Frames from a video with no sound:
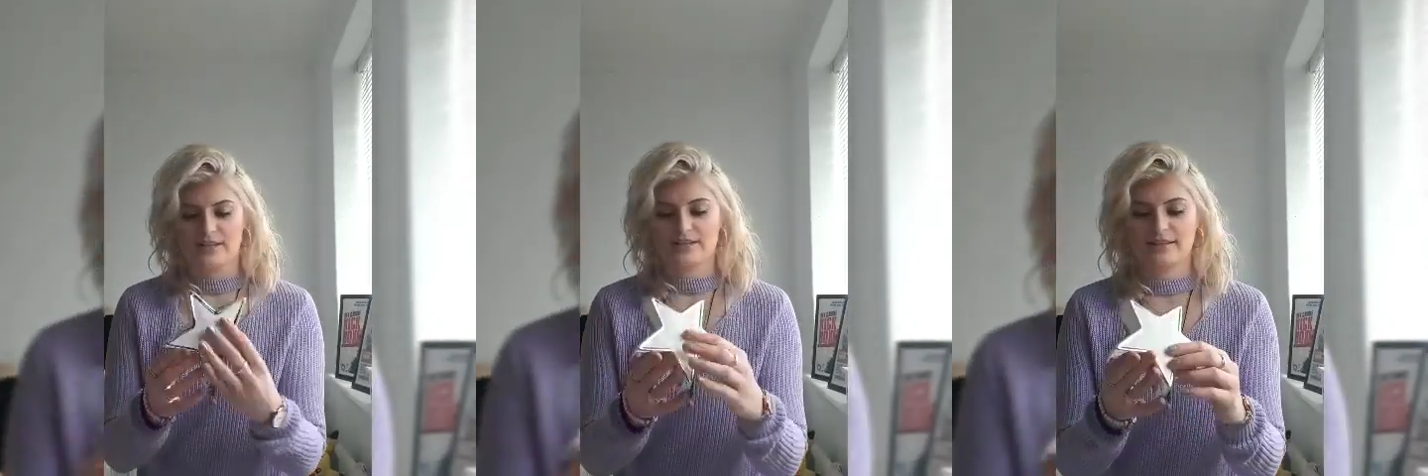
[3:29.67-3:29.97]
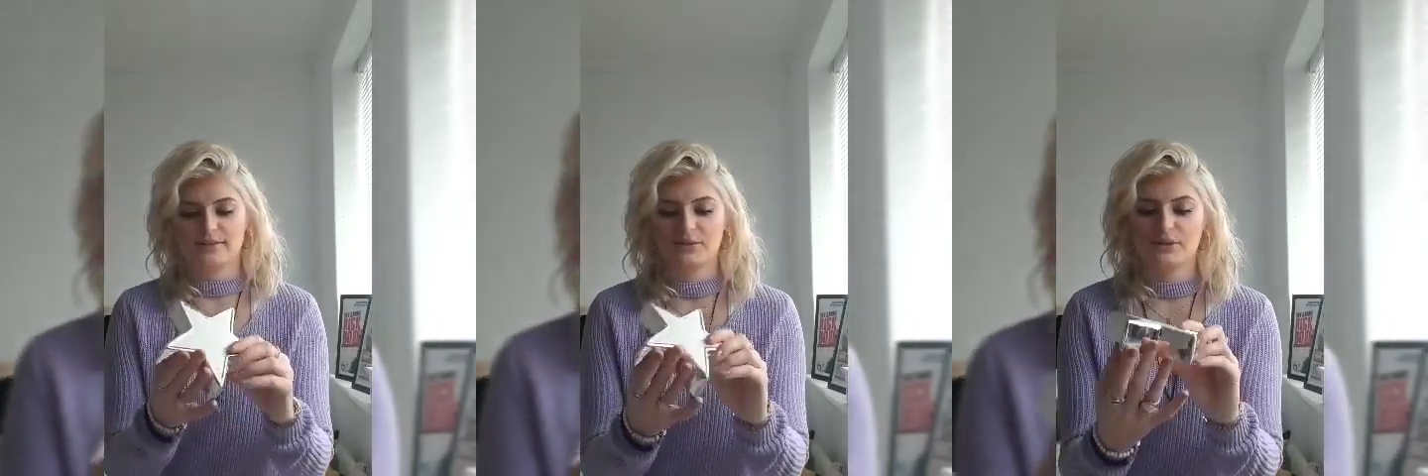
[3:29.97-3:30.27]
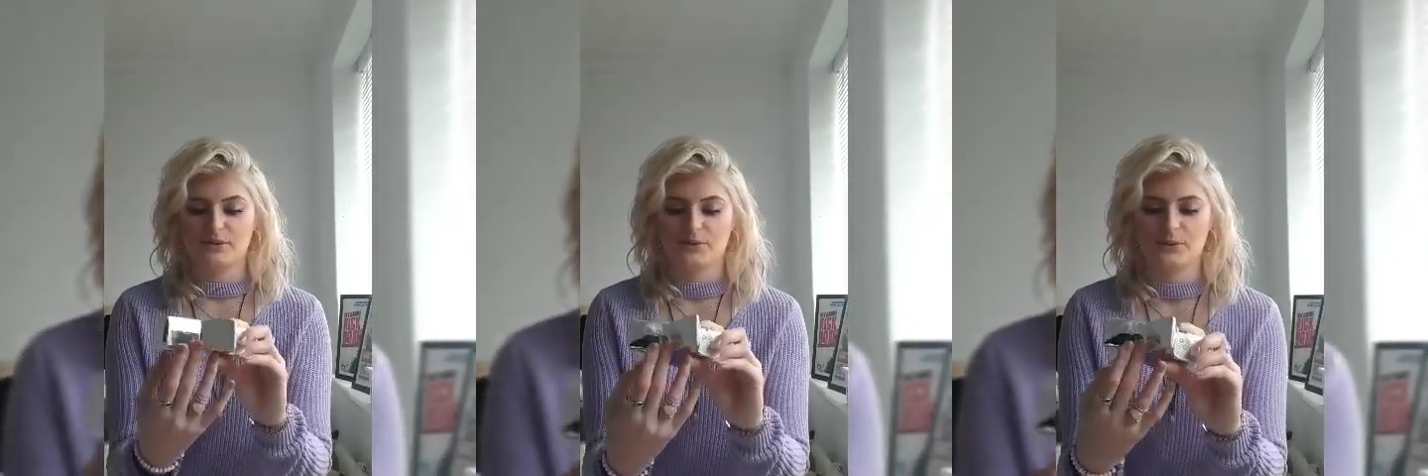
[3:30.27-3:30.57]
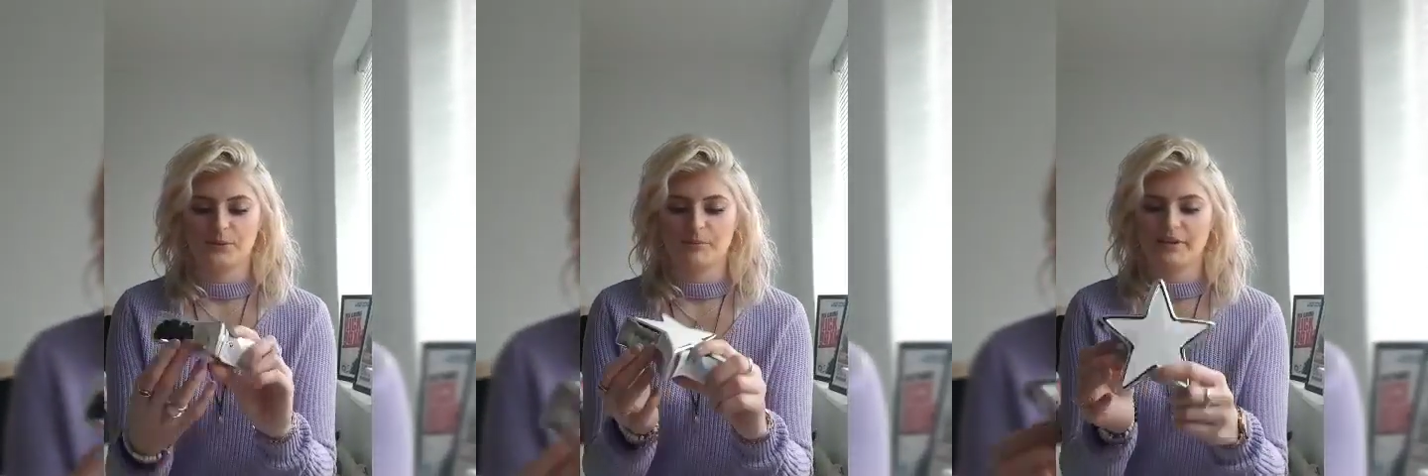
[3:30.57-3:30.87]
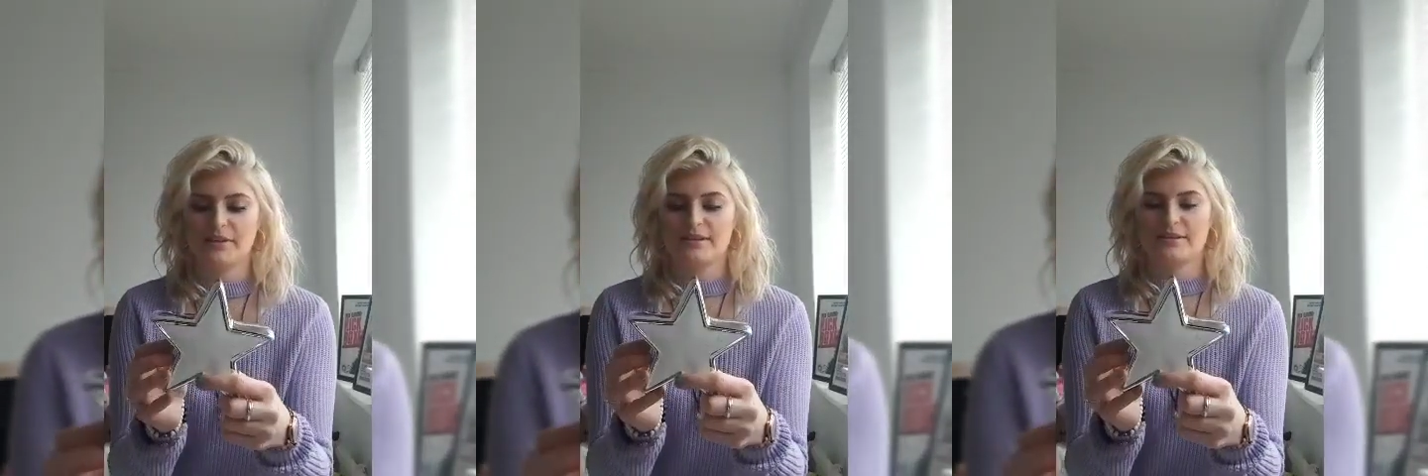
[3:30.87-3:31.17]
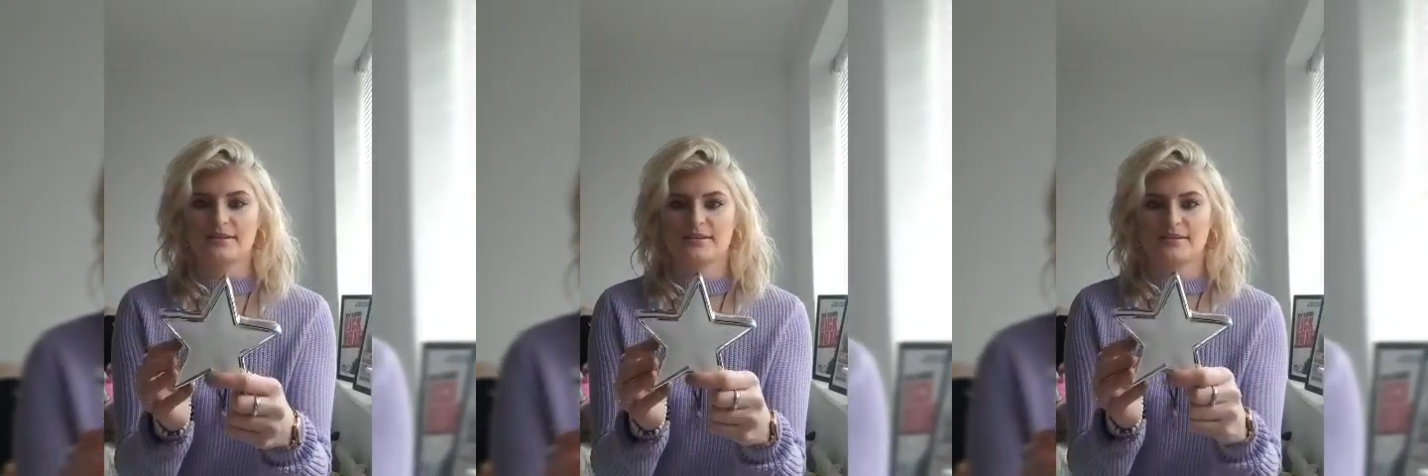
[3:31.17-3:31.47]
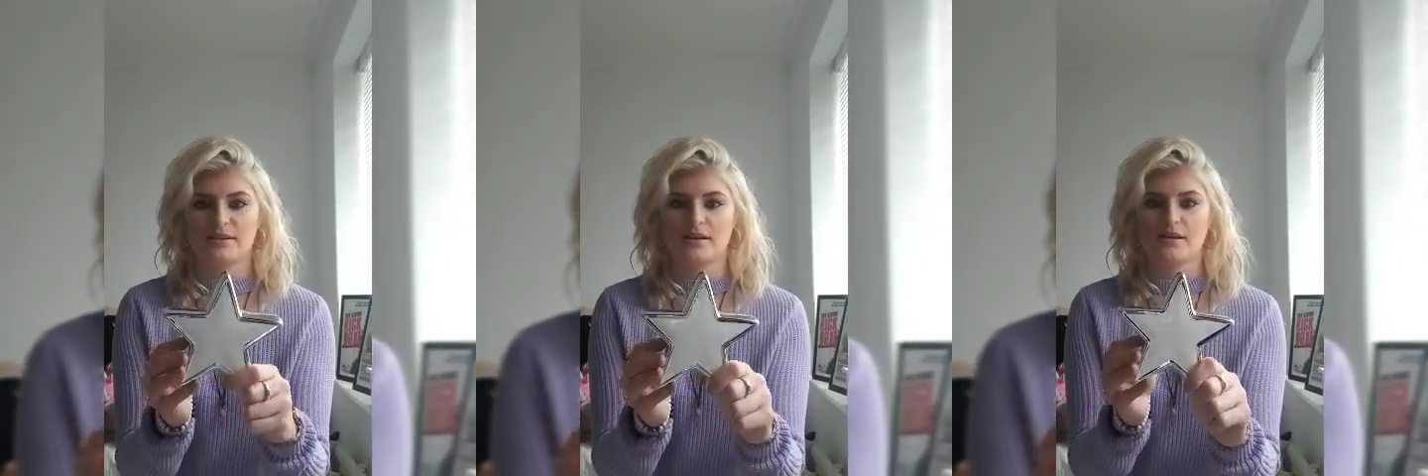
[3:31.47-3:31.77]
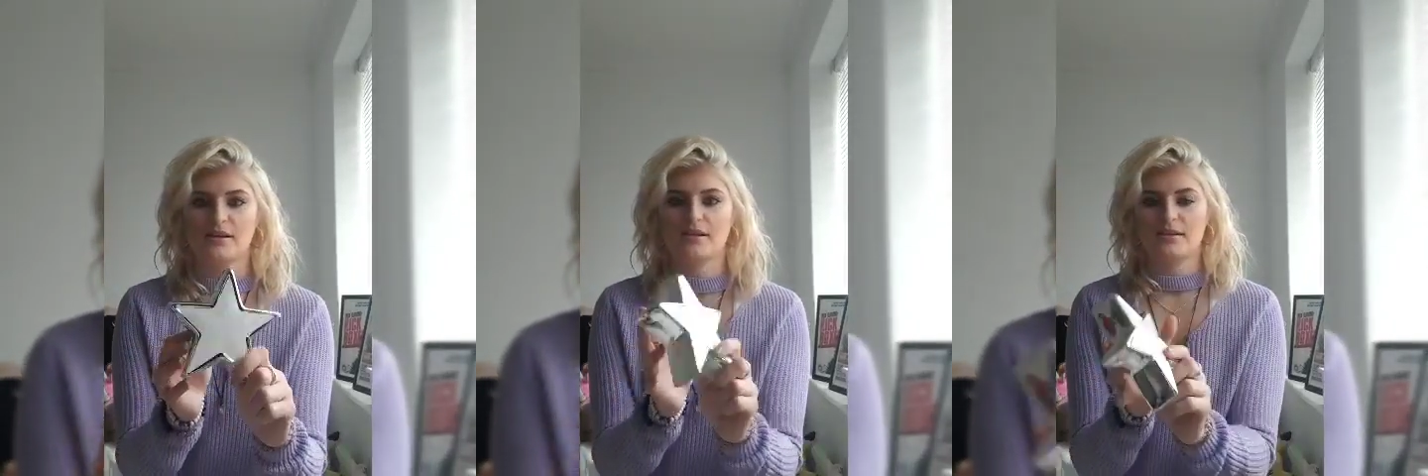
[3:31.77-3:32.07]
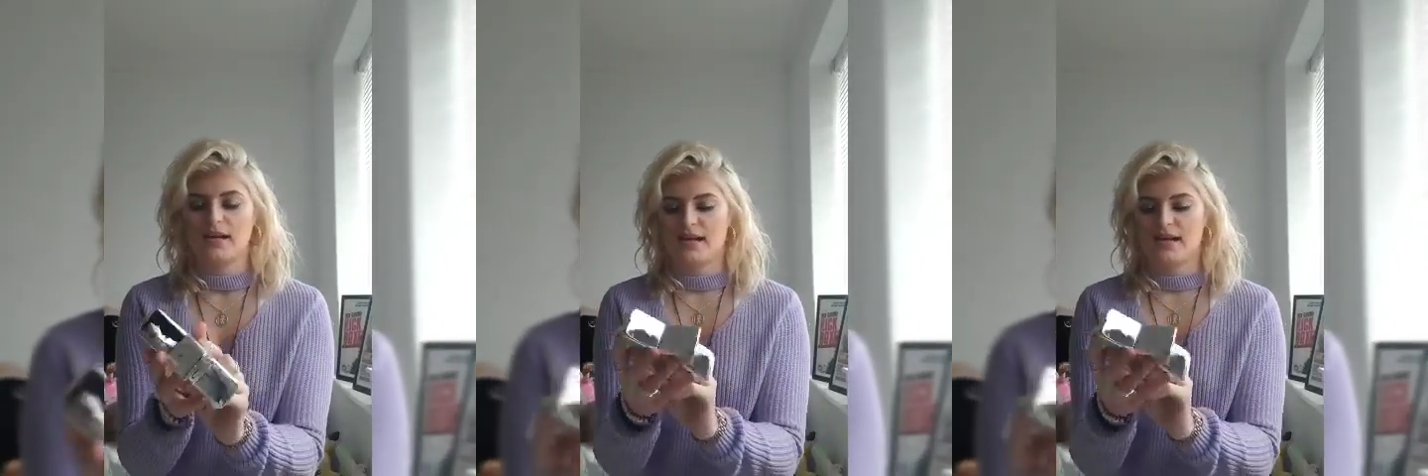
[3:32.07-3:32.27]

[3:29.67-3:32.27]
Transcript: this little cute ornament star,